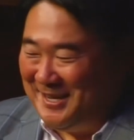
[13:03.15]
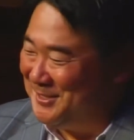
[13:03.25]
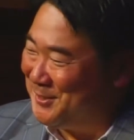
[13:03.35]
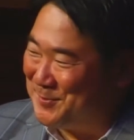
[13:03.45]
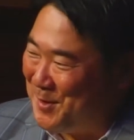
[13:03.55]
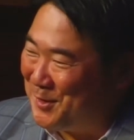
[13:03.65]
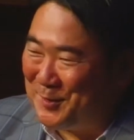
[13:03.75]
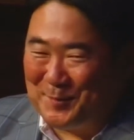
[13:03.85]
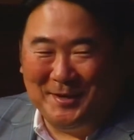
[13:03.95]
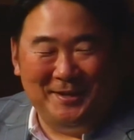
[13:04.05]
Yeah, yeah, yeah just yeah. one
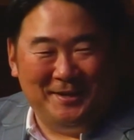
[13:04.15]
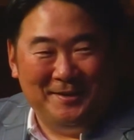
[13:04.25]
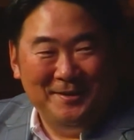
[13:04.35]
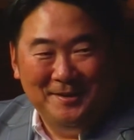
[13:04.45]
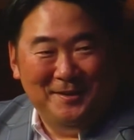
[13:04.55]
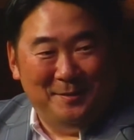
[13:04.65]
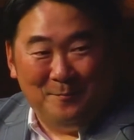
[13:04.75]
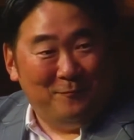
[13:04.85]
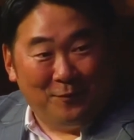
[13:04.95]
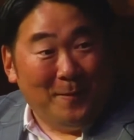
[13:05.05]
Korean and,
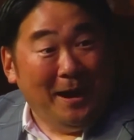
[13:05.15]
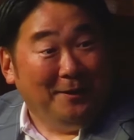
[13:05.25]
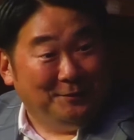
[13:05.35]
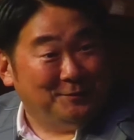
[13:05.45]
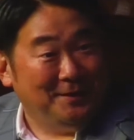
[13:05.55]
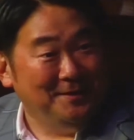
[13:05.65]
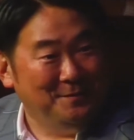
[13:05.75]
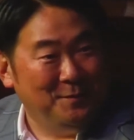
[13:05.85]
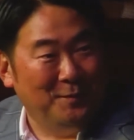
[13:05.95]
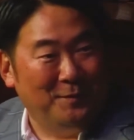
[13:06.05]
and for miles, right?
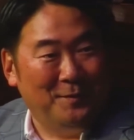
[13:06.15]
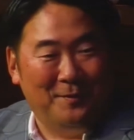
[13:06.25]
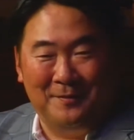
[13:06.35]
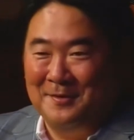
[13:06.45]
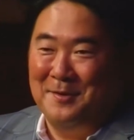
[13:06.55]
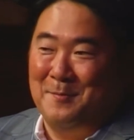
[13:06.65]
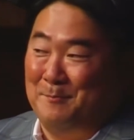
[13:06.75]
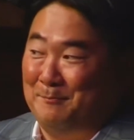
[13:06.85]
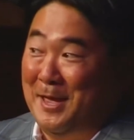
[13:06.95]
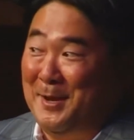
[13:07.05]
Or,
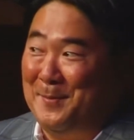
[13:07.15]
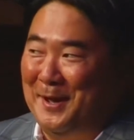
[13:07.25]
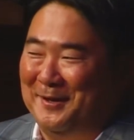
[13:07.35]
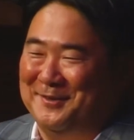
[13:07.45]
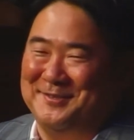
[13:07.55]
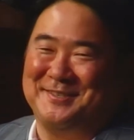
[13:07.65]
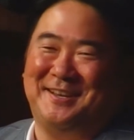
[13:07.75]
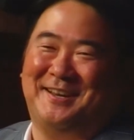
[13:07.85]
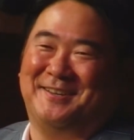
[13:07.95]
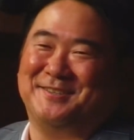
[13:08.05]
many miles.
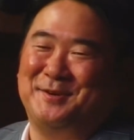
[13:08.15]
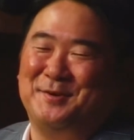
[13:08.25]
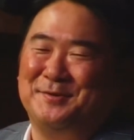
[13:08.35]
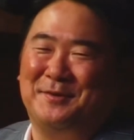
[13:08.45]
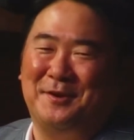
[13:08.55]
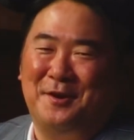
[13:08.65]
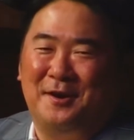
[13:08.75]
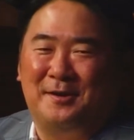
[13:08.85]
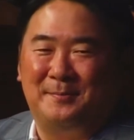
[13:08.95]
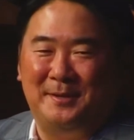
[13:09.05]
Uh, so it was very
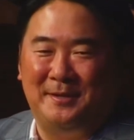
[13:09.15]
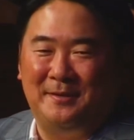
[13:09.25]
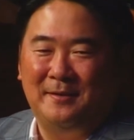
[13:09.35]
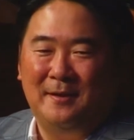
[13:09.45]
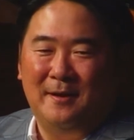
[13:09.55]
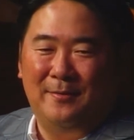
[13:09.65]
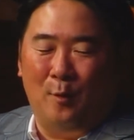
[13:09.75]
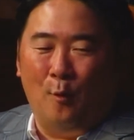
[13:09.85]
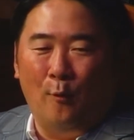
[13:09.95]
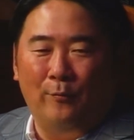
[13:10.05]
hard to be
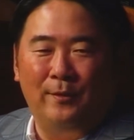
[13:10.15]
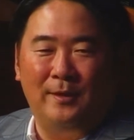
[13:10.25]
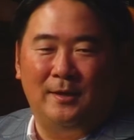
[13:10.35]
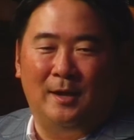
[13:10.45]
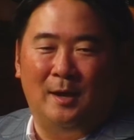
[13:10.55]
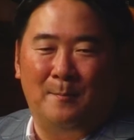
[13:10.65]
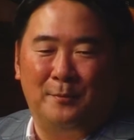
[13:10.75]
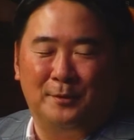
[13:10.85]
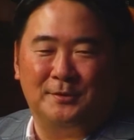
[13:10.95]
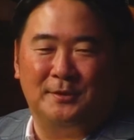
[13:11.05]
the only uh,
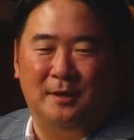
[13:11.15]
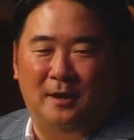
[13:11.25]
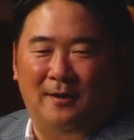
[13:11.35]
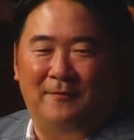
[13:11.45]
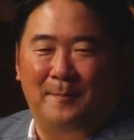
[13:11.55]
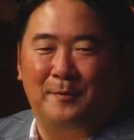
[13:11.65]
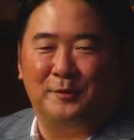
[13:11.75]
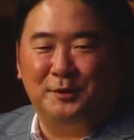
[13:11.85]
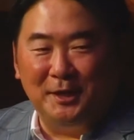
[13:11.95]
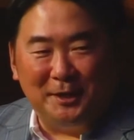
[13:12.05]
person of a
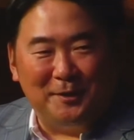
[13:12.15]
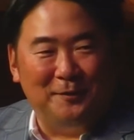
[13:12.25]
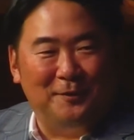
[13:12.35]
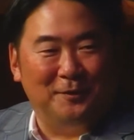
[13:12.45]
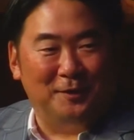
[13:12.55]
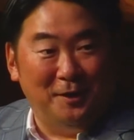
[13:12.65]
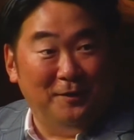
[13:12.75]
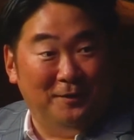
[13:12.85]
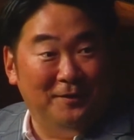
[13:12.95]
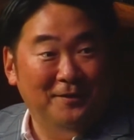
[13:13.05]
particular
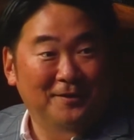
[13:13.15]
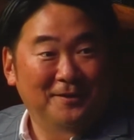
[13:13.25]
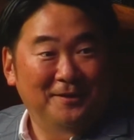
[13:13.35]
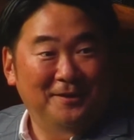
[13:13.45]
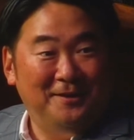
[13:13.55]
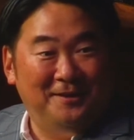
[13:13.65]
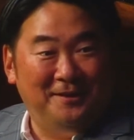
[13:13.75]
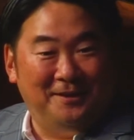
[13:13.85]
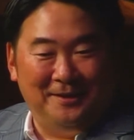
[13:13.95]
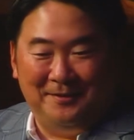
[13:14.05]
color. Mm-hmm. In
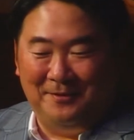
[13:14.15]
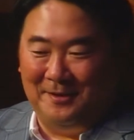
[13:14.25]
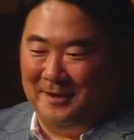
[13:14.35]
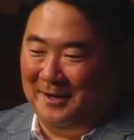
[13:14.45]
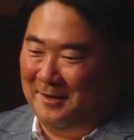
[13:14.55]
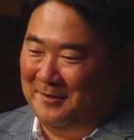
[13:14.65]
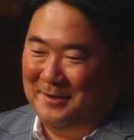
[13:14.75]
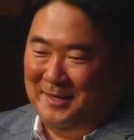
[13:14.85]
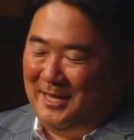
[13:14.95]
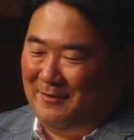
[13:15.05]
uh, even
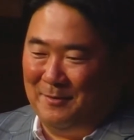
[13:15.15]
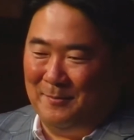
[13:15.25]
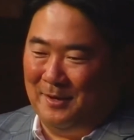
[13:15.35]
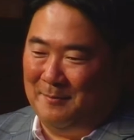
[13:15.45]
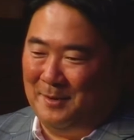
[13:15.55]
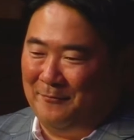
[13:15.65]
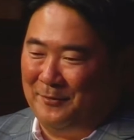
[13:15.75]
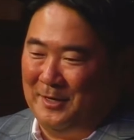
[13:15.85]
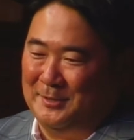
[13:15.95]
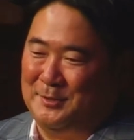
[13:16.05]
uh, even my, my
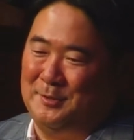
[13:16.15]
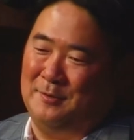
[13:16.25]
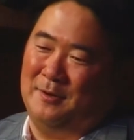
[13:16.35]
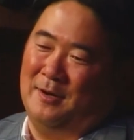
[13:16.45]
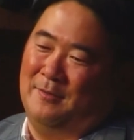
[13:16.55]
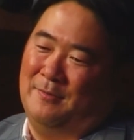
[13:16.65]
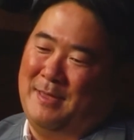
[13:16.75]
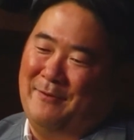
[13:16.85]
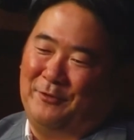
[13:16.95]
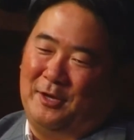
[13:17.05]
friends who uh, the
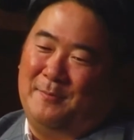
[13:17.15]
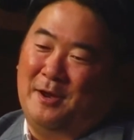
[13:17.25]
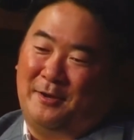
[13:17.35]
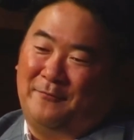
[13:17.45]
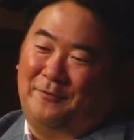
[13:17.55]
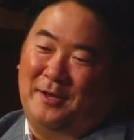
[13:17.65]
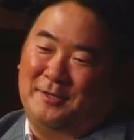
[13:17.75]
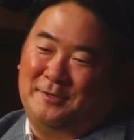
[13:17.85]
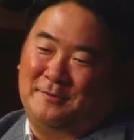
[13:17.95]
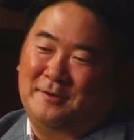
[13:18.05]
African American
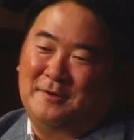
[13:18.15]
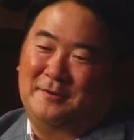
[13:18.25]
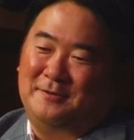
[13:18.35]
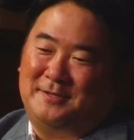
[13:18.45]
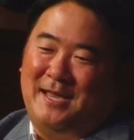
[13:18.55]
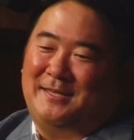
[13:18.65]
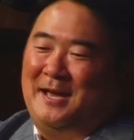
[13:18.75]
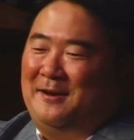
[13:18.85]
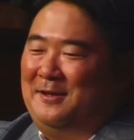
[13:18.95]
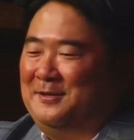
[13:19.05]
friends who who sat
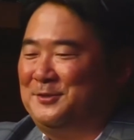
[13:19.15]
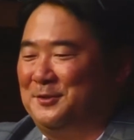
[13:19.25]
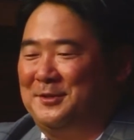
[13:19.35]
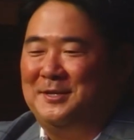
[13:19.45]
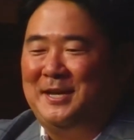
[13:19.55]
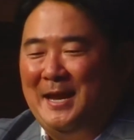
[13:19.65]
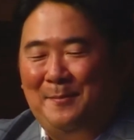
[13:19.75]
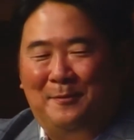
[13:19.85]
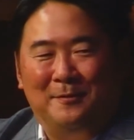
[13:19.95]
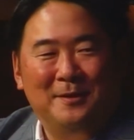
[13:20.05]
down at a certain
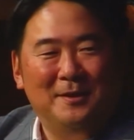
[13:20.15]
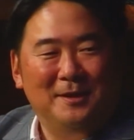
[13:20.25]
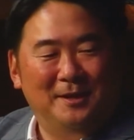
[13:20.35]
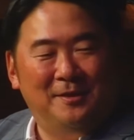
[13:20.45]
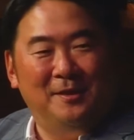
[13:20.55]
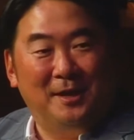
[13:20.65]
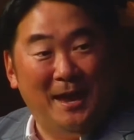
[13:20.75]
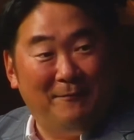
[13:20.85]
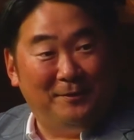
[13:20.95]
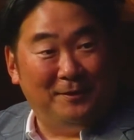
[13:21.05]
table in the
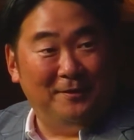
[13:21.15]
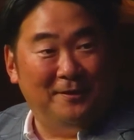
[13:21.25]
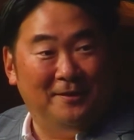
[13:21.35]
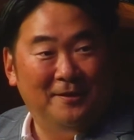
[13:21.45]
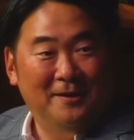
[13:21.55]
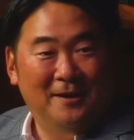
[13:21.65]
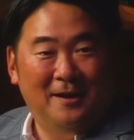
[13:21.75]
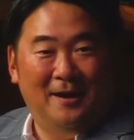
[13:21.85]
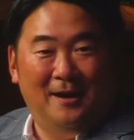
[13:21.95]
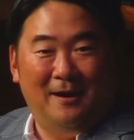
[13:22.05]
cafeteria,
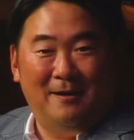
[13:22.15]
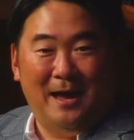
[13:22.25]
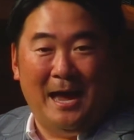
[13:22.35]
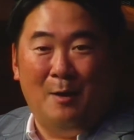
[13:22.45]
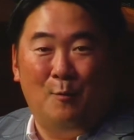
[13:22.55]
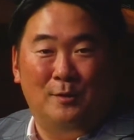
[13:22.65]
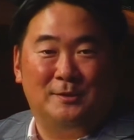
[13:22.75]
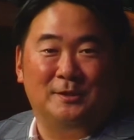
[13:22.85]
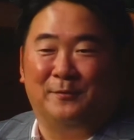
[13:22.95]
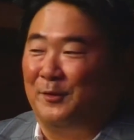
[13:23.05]
uh, I
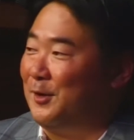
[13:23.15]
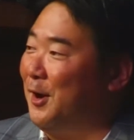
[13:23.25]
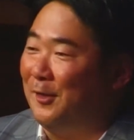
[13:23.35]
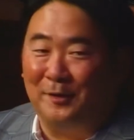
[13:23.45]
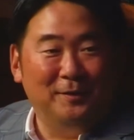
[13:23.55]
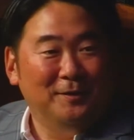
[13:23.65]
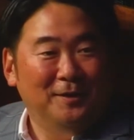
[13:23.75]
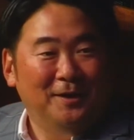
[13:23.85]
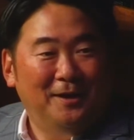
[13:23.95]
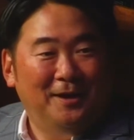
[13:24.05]
was a different color,
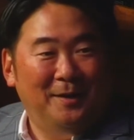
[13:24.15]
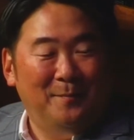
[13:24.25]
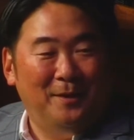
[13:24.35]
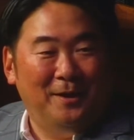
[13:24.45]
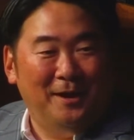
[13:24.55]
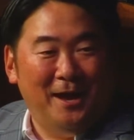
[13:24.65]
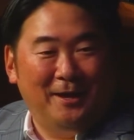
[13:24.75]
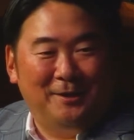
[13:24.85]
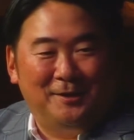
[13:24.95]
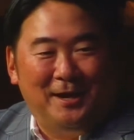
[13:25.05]
mm-hmm. but
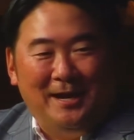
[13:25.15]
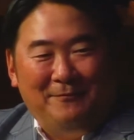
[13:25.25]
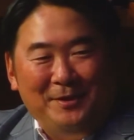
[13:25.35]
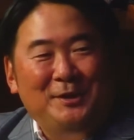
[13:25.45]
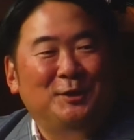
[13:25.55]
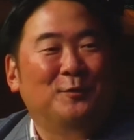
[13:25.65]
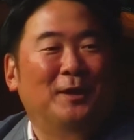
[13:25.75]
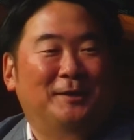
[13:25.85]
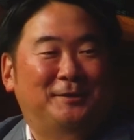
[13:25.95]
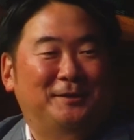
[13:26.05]
I could kind of
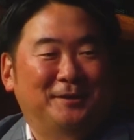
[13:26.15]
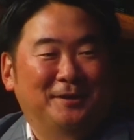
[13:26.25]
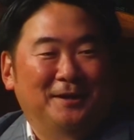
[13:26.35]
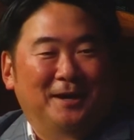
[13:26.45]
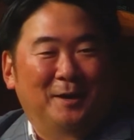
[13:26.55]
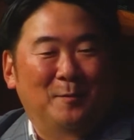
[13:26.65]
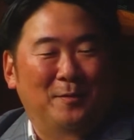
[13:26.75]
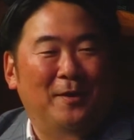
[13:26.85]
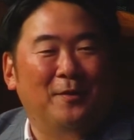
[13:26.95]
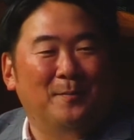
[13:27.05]
integrate mm-hmm.
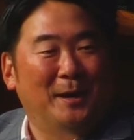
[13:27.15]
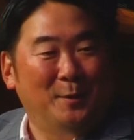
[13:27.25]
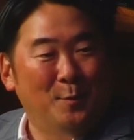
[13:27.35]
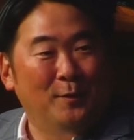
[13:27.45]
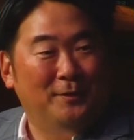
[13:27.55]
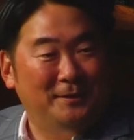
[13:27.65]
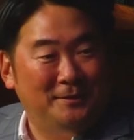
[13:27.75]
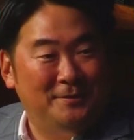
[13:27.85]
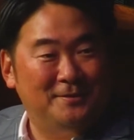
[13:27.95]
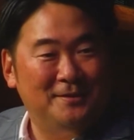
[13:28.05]
with other
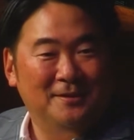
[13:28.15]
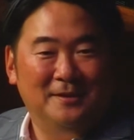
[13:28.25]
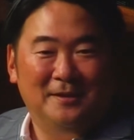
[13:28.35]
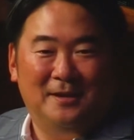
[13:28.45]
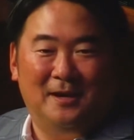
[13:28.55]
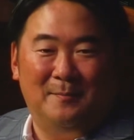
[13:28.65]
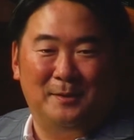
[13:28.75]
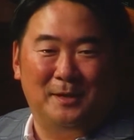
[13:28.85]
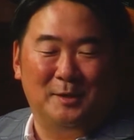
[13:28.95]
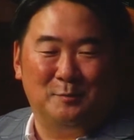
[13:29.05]
minorities
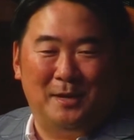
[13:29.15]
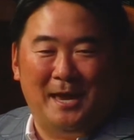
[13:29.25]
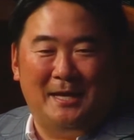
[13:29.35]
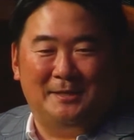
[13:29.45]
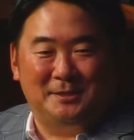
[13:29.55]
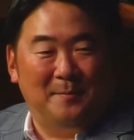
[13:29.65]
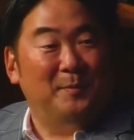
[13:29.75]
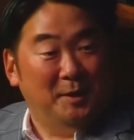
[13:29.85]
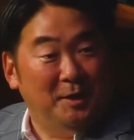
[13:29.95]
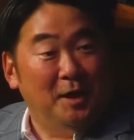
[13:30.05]
because we had
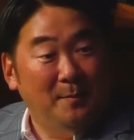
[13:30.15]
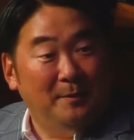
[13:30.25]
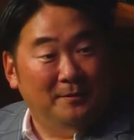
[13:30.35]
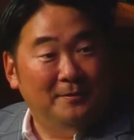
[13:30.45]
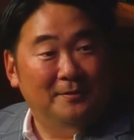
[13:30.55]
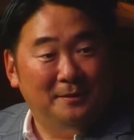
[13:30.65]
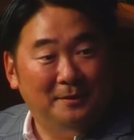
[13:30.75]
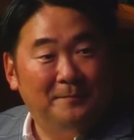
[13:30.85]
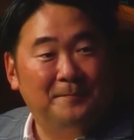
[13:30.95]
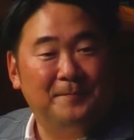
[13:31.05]
something in common. Yeah.
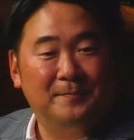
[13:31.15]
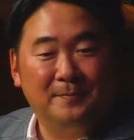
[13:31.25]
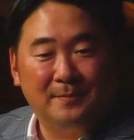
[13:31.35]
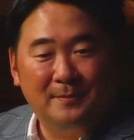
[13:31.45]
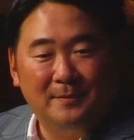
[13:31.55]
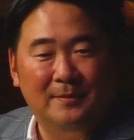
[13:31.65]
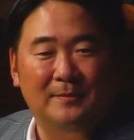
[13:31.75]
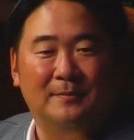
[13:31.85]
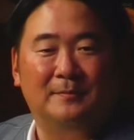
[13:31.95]
Mm. Mm-hmm.